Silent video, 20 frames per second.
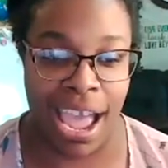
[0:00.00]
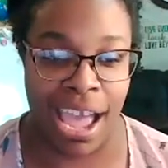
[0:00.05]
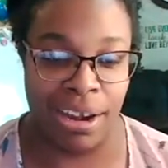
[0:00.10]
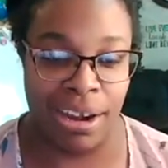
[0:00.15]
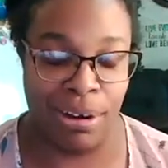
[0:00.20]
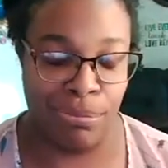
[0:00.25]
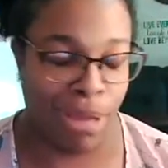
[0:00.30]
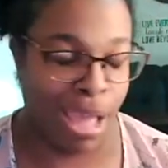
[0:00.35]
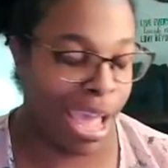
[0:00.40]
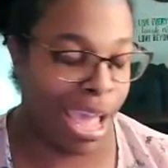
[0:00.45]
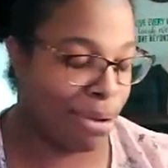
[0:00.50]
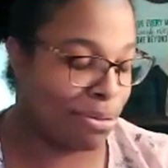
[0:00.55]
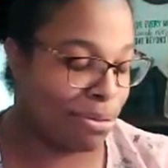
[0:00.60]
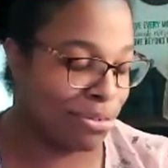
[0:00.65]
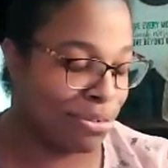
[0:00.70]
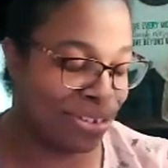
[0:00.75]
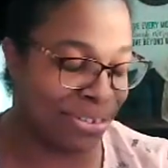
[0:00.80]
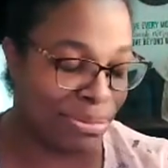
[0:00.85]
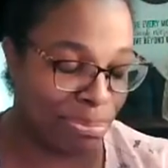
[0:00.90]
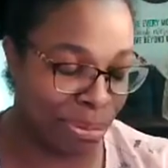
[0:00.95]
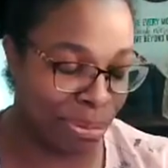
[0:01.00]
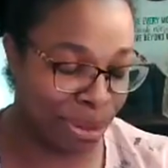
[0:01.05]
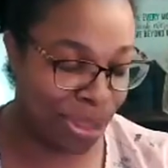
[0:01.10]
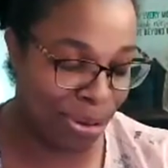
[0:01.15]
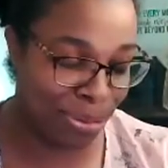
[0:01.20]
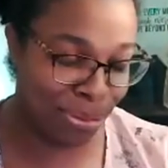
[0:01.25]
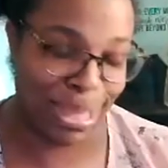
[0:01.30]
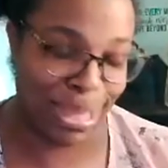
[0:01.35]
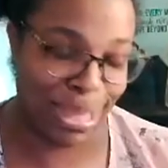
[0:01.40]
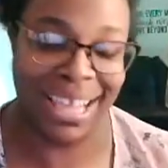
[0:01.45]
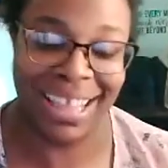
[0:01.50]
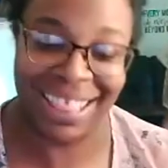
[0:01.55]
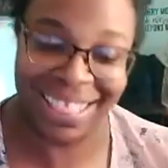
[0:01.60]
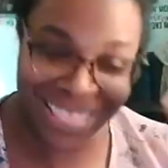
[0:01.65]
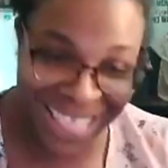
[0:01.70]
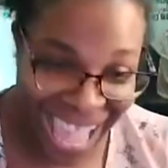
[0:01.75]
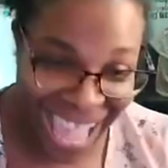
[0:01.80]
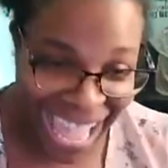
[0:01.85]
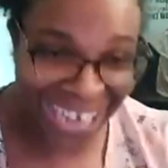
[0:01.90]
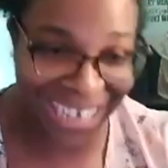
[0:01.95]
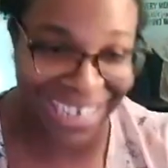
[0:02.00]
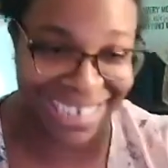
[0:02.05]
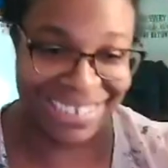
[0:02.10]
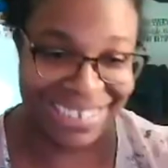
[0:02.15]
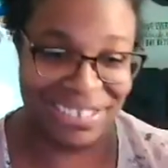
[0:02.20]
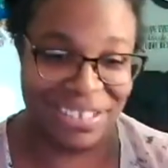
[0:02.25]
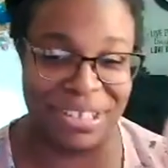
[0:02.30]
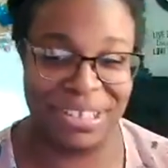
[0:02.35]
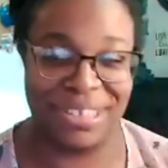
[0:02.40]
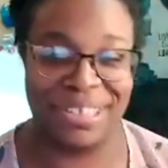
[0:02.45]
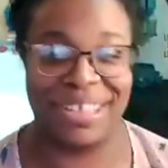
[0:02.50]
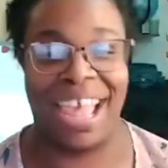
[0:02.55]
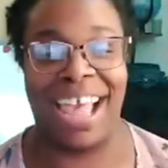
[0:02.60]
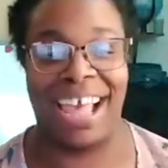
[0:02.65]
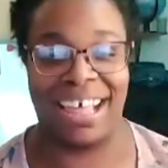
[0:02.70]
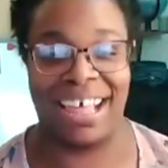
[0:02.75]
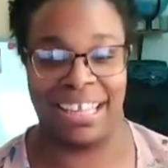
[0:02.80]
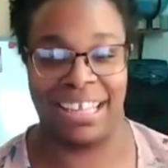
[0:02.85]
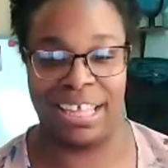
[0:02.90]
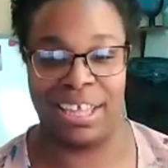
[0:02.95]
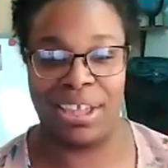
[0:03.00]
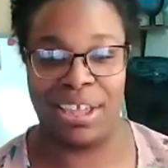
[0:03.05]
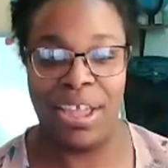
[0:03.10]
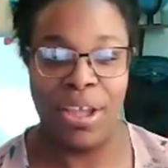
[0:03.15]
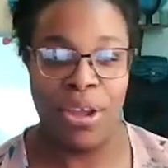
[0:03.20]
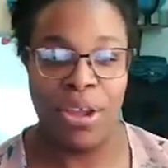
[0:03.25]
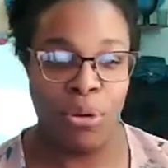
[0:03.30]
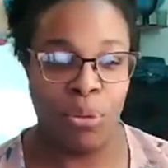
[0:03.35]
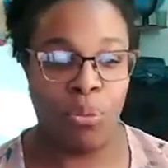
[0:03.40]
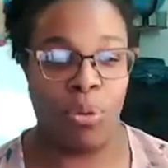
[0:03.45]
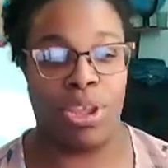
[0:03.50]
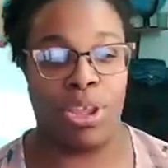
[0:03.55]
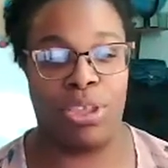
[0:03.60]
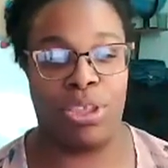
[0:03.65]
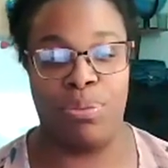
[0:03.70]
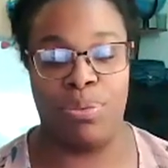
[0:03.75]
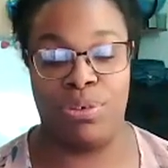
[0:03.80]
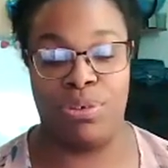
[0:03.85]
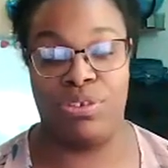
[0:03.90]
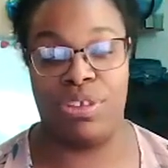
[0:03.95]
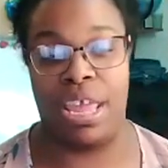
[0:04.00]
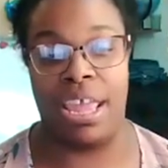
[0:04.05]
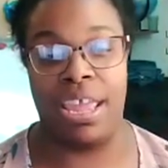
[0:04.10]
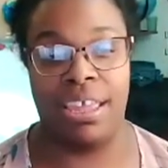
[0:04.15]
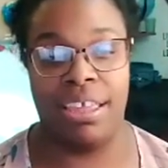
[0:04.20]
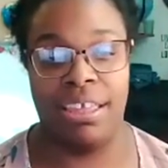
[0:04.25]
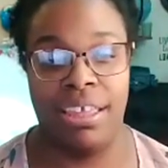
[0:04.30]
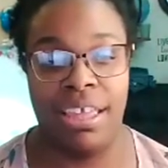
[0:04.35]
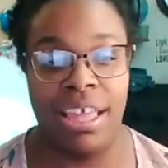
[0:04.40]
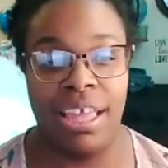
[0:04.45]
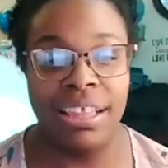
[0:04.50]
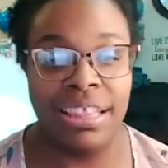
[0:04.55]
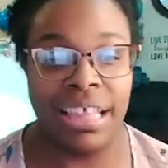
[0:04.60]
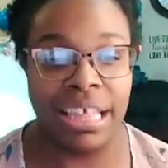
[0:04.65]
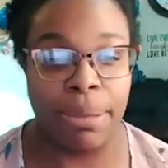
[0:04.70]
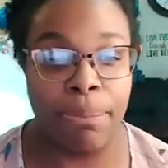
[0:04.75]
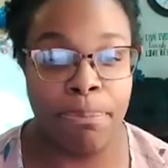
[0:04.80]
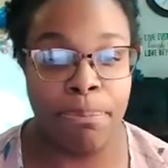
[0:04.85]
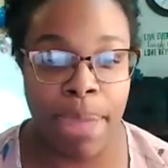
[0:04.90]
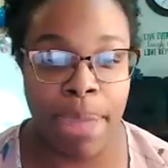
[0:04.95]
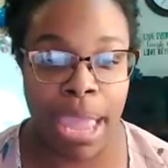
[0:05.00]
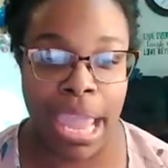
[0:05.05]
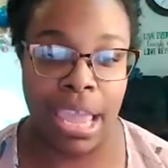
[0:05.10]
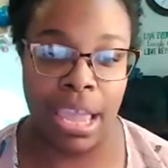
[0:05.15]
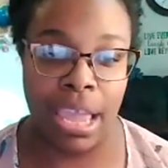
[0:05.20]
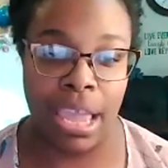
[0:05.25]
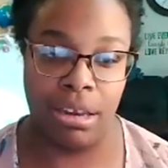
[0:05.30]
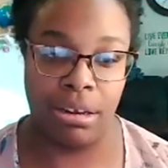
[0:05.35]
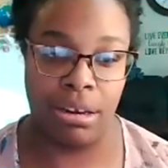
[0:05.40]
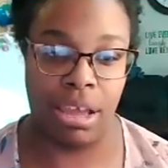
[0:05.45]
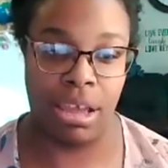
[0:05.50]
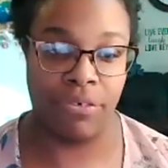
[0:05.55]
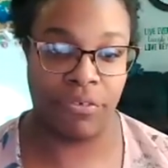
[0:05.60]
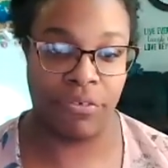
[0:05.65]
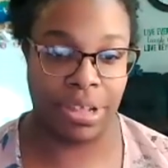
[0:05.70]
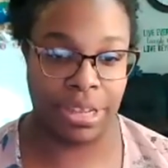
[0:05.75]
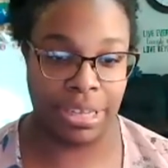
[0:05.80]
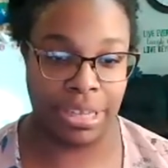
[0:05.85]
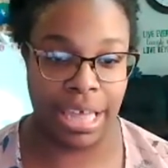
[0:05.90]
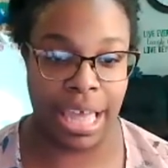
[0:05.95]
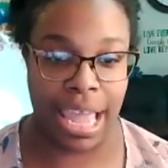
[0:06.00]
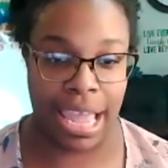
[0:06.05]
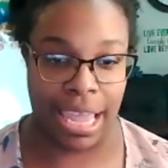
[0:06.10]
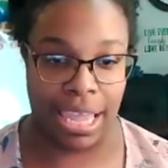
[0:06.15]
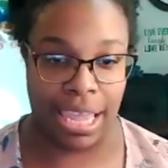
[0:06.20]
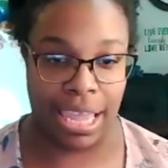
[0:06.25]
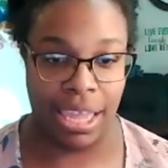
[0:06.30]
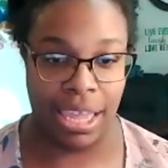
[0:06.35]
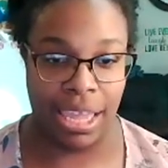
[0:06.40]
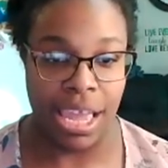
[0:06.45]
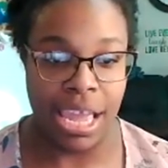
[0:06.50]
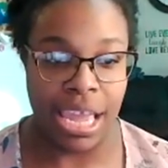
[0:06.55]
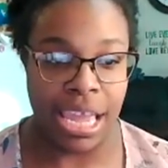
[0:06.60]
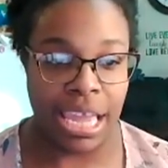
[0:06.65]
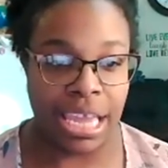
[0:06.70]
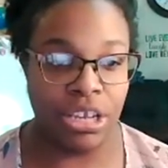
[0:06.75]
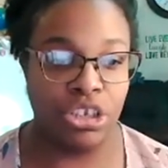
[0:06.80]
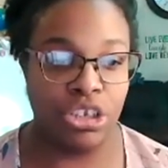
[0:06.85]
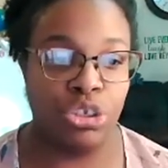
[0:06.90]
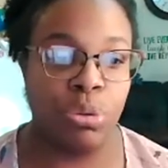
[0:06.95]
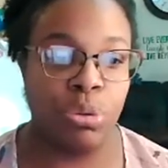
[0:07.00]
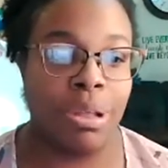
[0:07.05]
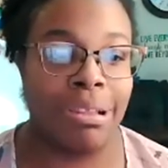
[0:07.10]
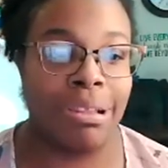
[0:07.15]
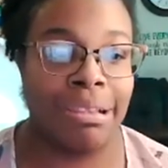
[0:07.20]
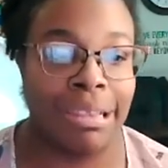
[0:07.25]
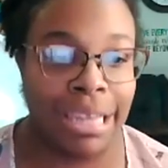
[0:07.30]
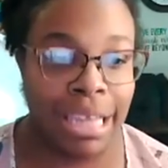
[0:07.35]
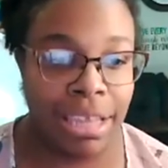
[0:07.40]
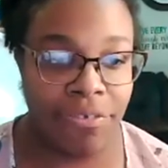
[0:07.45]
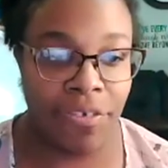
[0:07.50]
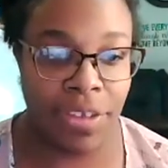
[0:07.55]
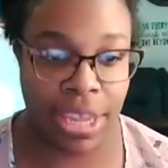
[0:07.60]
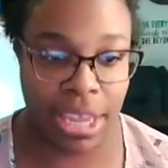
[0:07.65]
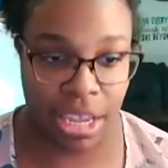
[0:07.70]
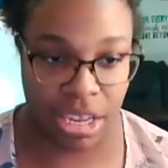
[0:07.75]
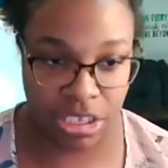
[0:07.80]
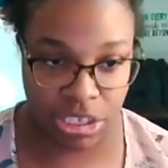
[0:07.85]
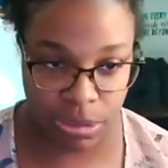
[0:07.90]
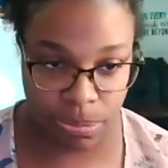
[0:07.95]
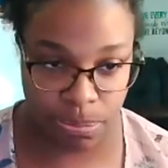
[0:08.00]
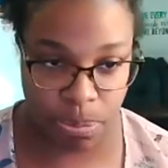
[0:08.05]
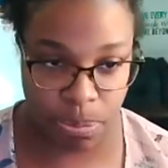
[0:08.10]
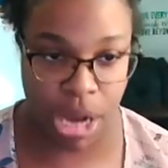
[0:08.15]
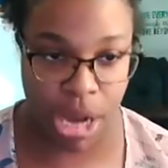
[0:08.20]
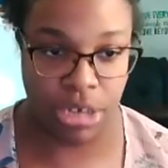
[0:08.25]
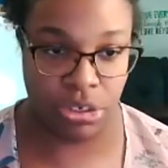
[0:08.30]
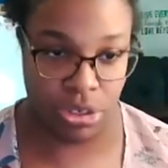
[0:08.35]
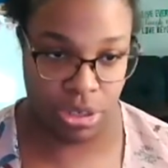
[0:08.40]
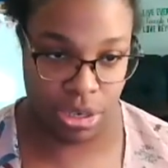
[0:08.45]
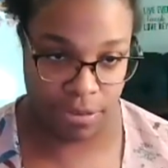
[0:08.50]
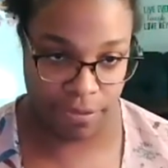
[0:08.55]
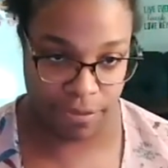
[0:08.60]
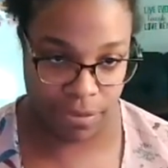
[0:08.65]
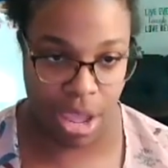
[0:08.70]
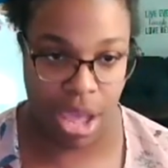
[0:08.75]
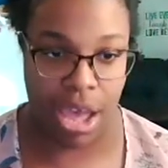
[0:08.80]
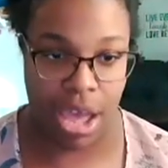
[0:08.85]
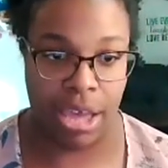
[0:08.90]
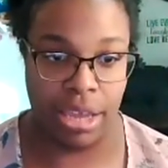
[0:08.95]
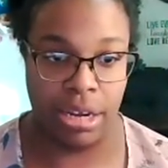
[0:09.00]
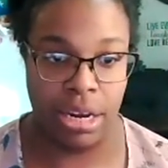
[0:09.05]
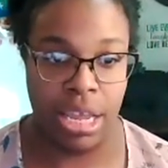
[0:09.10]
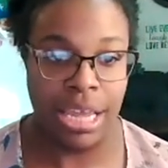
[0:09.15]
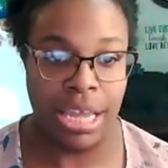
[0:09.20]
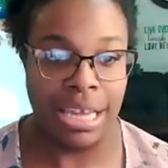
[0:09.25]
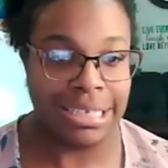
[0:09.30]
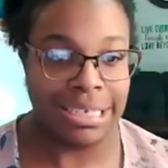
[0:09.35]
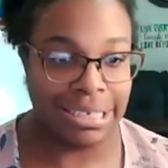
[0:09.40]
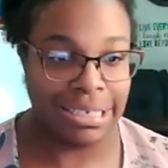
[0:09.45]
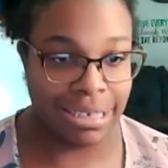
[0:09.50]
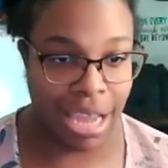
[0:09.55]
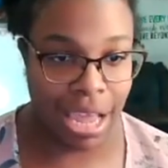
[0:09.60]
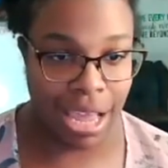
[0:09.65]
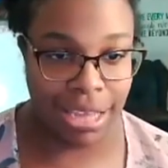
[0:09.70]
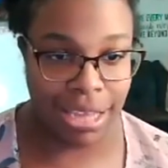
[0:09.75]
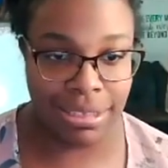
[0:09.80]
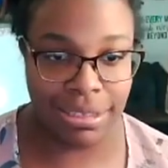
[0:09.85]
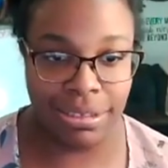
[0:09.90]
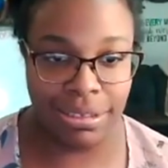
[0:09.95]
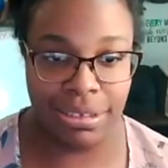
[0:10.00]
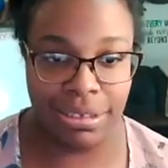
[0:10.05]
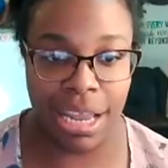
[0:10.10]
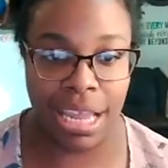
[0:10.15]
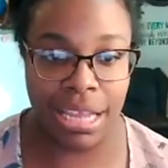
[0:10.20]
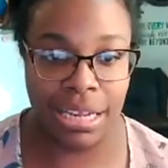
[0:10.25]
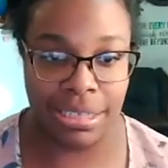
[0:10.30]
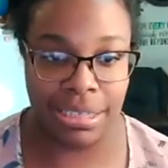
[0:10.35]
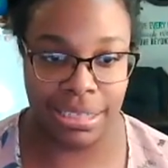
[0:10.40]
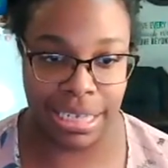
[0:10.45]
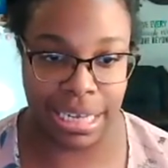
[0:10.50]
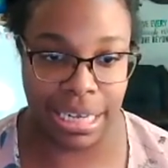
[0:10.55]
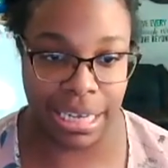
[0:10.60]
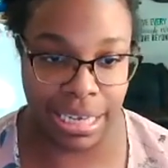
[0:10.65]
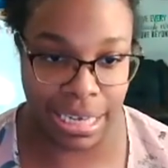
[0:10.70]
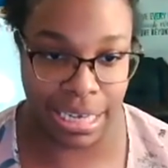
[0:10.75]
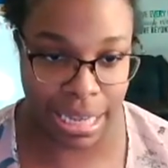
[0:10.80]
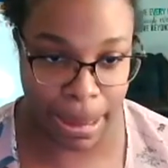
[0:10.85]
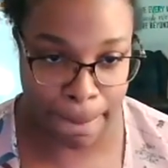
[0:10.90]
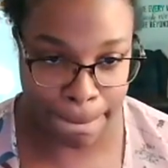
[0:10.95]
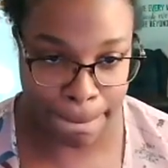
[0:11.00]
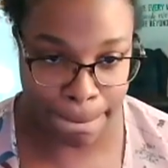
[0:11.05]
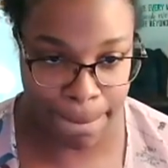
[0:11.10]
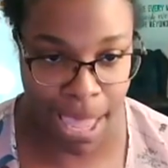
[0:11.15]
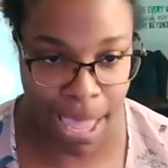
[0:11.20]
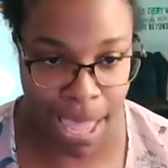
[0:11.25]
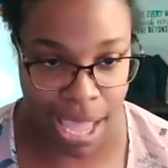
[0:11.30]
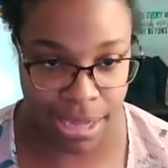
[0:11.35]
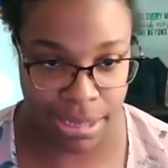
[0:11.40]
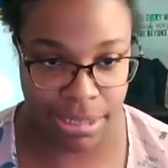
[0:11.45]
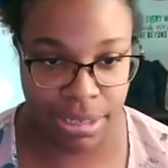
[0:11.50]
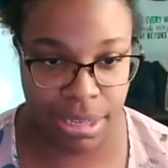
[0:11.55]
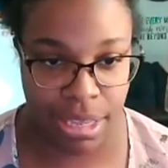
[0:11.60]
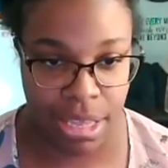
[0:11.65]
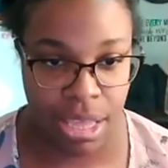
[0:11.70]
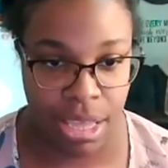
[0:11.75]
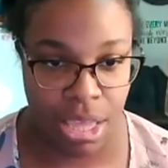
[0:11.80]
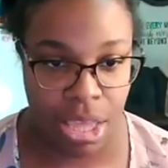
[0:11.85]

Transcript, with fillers: Adam. I was just blown like, that is exactly what you were saying the man of clay into a living expression of God. Dust and deity met